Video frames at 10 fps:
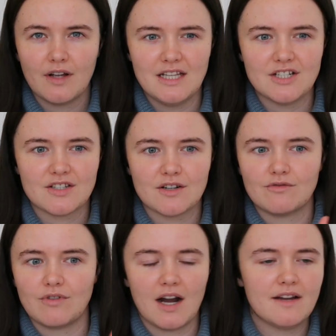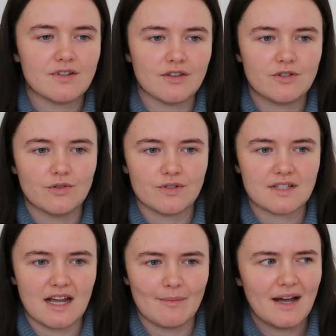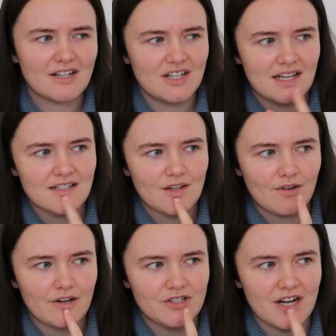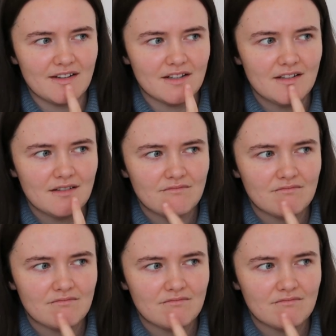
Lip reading: He just arrives on the doorstep. Actually, is the crow gendered?